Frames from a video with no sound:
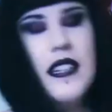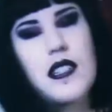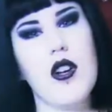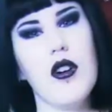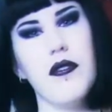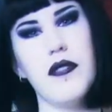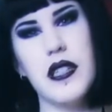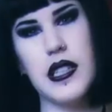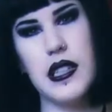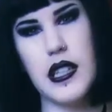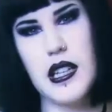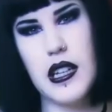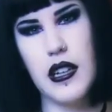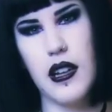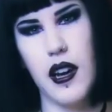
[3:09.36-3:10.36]
is
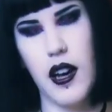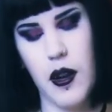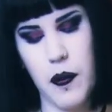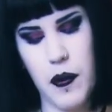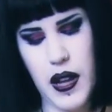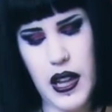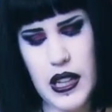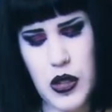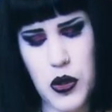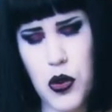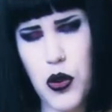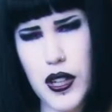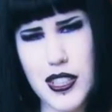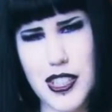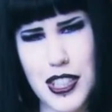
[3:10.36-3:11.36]
obviously um, a little
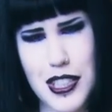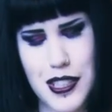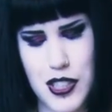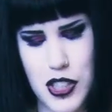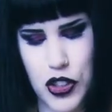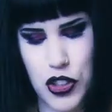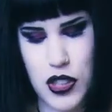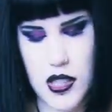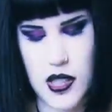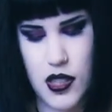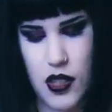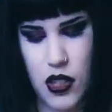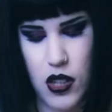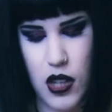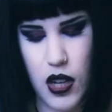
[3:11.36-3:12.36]
crunchy so you
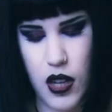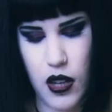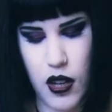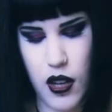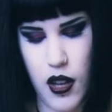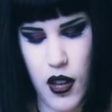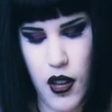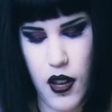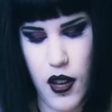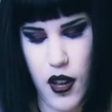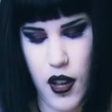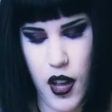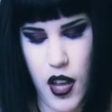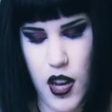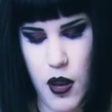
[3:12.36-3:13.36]
just gotta
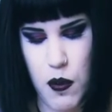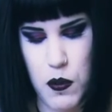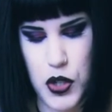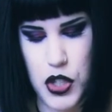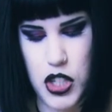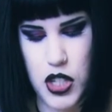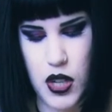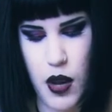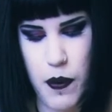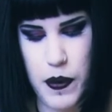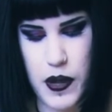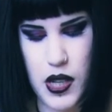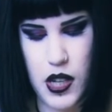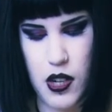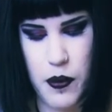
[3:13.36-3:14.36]
kind of mush it up
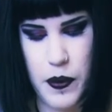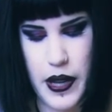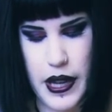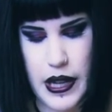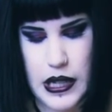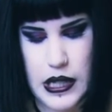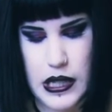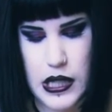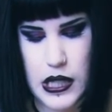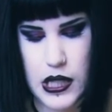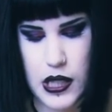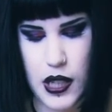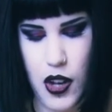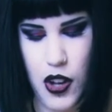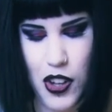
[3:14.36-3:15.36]
a little bit
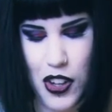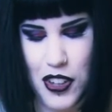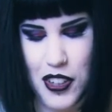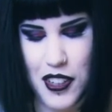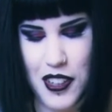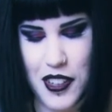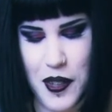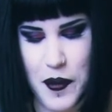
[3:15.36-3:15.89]
until